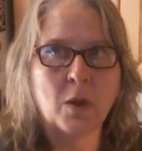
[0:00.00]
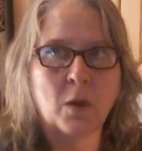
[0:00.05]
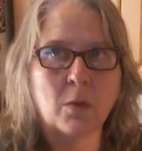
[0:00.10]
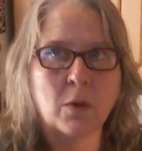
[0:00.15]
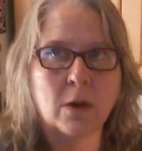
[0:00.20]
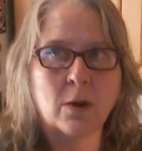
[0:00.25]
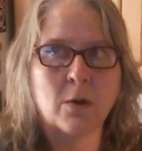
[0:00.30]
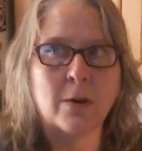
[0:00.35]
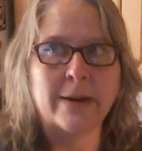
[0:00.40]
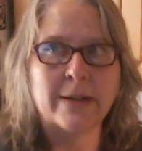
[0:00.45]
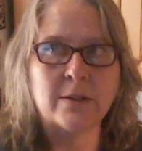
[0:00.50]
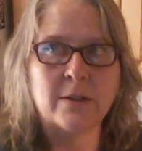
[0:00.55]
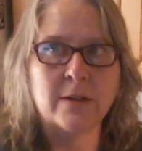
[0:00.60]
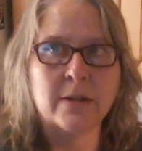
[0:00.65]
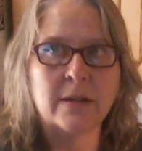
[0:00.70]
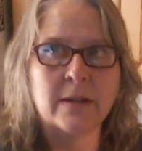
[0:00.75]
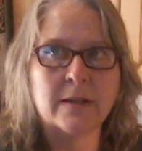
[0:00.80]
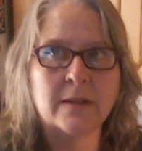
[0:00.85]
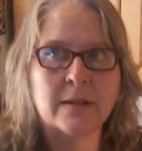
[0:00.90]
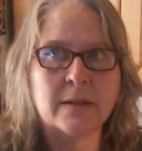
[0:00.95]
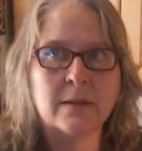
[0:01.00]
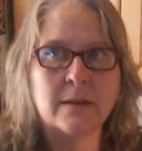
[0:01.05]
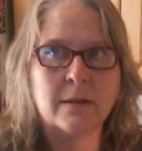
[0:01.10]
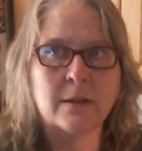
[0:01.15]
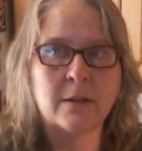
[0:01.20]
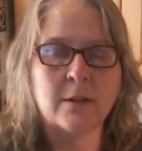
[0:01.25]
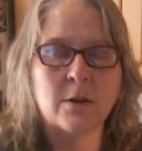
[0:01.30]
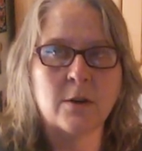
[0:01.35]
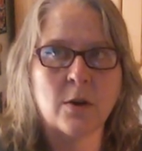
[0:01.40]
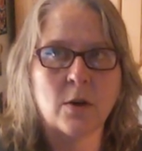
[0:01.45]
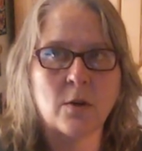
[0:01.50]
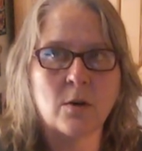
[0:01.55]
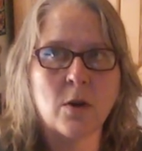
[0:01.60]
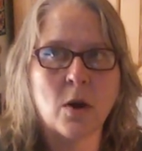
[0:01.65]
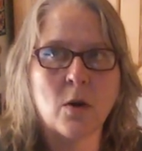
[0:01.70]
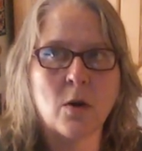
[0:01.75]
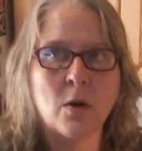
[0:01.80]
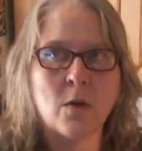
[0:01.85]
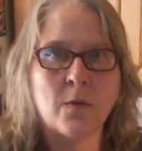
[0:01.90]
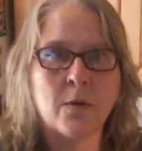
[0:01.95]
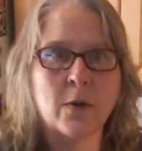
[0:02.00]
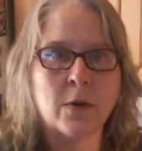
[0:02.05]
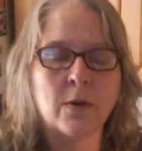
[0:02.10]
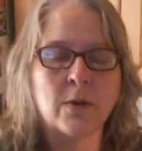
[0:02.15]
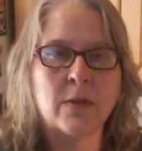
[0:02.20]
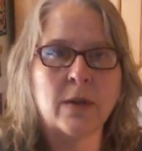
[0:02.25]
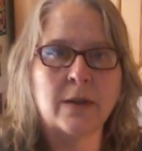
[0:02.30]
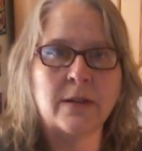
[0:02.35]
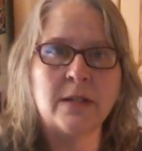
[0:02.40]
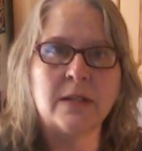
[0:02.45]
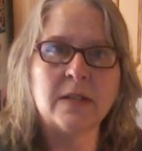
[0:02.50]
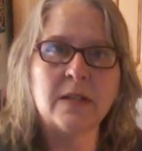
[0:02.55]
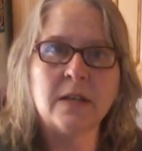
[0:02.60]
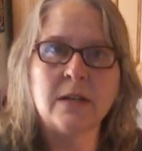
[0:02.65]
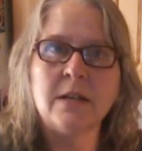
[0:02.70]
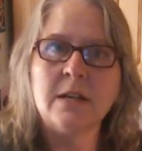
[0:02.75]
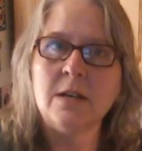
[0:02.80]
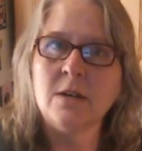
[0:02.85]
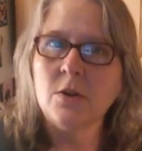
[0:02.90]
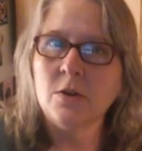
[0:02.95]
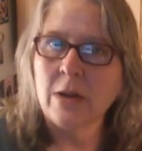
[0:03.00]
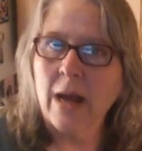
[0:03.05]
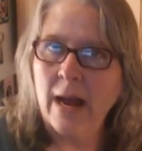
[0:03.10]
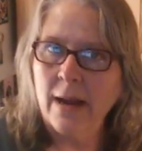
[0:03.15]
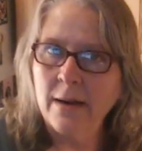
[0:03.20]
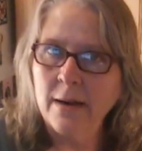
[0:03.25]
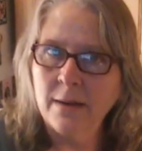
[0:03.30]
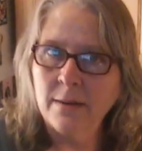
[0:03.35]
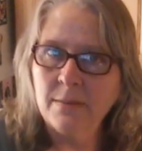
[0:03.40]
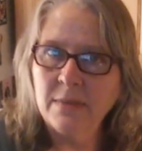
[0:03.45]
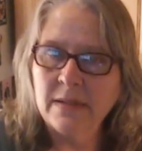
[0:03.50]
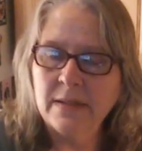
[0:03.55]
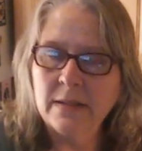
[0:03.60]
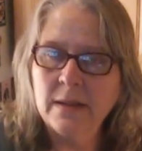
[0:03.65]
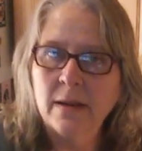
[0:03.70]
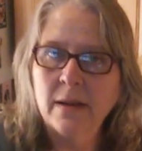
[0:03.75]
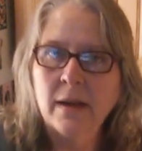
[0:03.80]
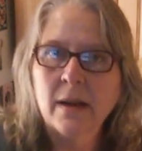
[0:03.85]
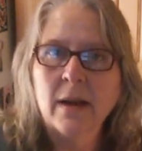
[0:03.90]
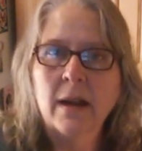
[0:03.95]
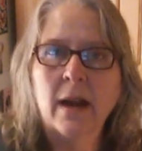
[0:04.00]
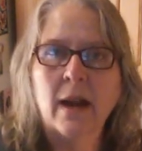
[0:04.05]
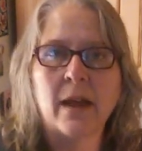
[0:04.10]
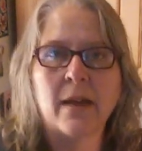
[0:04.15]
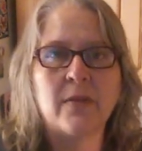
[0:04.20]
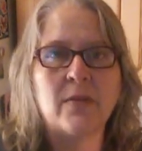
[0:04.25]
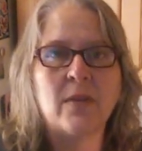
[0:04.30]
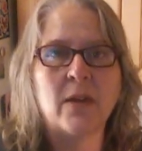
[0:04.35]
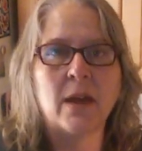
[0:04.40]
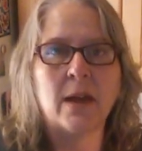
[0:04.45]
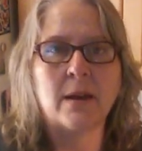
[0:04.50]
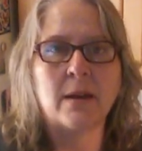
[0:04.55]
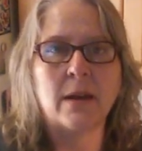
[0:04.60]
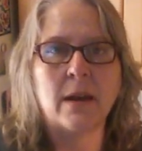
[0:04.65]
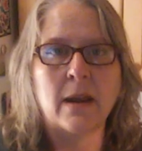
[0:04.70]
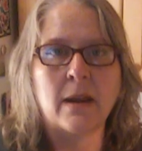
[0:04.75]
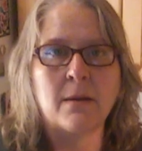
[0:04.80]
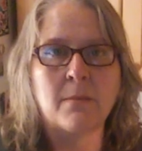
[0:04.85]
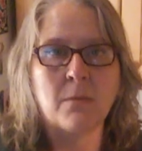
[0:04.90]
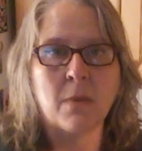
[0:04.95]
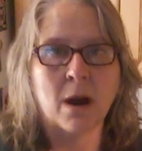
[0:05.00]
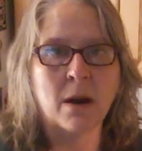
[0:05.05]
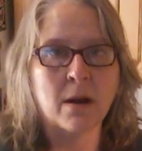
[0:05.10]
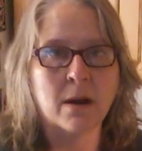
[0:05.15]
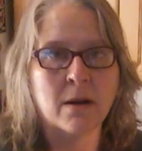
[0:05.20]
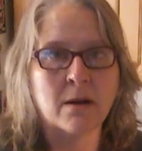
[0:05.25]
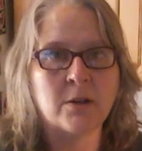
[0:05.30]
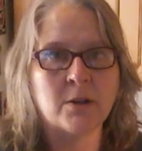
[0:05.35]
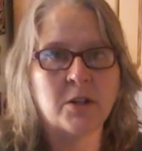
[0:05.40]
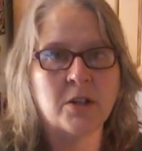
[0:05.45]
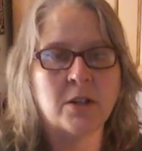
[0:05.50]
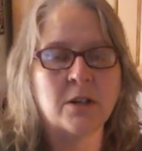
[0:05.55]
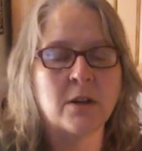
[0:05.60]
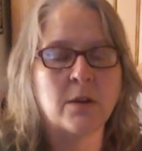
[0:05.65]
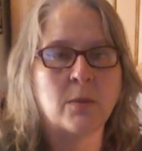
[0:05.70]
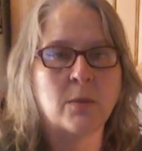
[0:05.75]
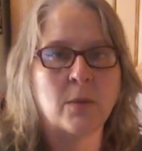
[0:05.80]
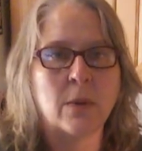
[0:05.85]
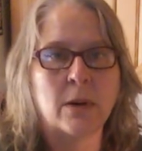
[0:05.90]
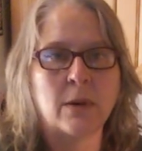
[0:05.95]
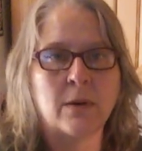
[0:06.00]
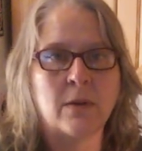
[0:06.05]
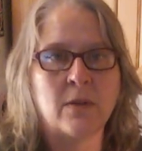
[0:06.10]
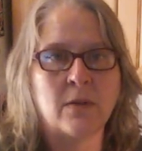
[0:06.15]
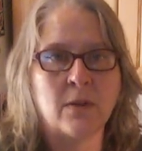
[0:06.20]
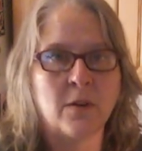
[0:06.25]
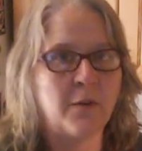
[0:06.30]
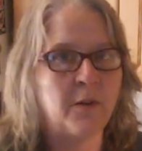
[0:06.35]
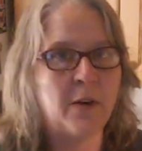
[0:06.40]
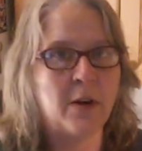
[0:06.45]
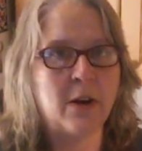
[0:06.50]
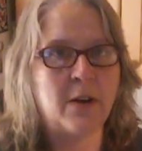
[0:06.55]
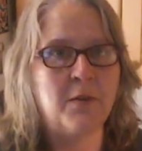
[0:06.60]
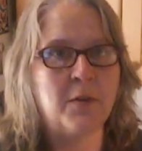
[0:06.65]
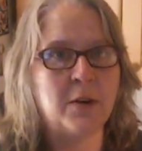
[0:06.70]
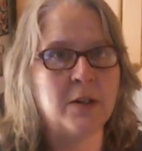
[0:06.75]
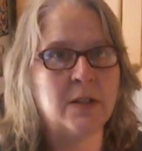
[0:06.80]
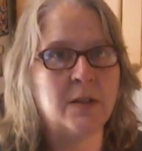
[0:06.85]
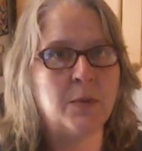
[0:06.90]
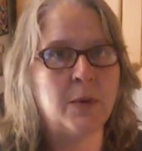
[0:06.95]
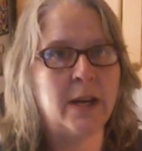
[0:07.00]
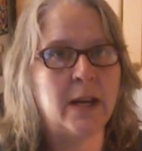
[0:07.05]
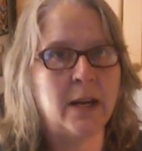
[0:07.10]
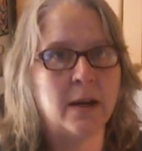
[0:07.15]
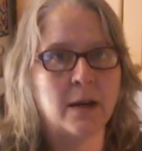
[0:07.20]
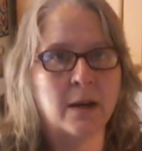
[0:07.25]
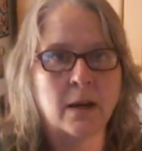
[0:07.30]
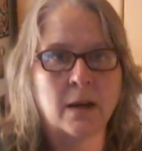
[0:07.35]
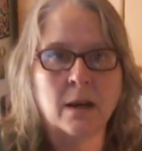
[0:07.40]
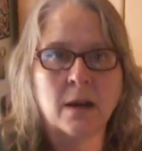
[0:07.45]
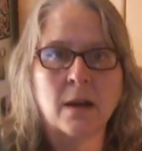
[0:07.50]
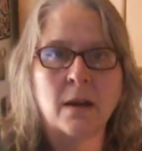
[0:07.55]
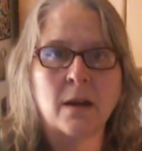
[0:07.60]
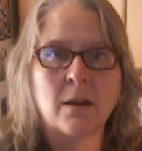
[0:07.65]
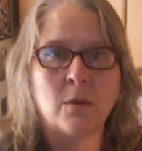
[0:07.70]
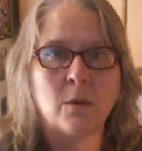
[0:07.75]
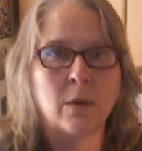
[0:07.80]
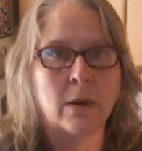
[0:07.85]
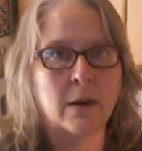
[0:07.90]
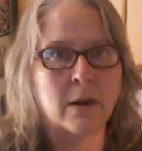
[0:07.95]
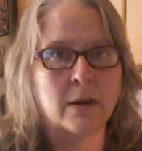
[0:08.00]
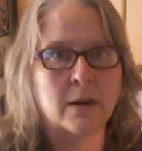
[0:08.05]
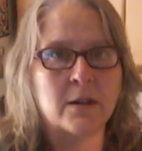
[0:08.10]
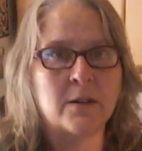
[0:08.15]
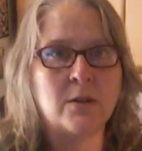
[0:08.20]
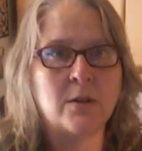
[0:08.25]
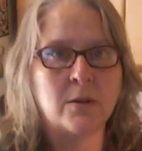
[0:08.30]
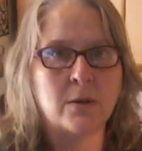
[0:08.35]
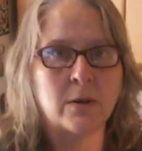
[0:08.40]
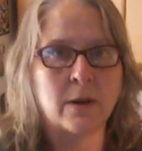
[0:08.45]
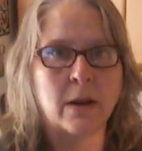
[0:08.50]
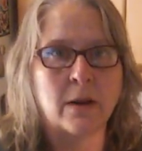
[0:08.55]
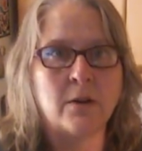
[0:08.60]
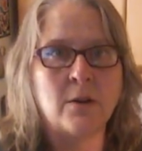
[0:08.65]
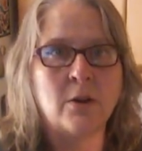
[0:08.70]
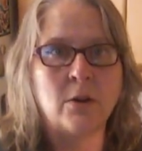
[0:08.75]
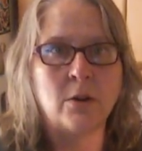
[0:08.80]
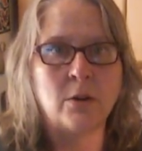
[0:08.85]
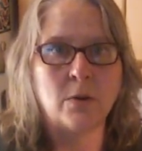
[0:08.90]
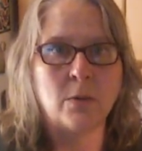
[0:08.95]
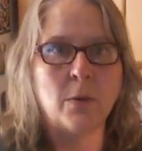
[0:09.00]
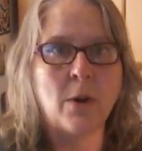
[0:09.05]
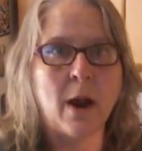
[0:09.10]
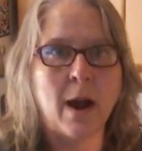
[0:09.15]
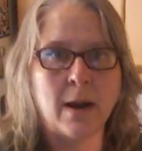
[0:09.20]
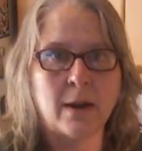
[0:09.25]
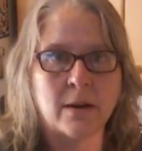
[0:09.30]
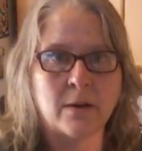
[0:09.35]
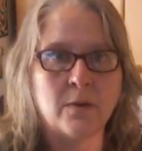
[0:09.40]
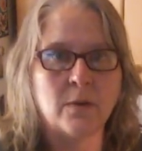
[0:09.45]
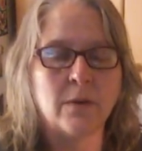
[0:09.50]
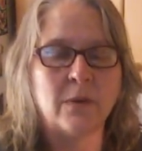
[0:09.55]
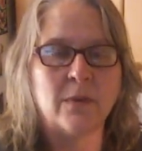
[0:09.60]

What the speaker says: we're going to just go over the discontinued items, and then in March, when the very first week, we're going to do a new product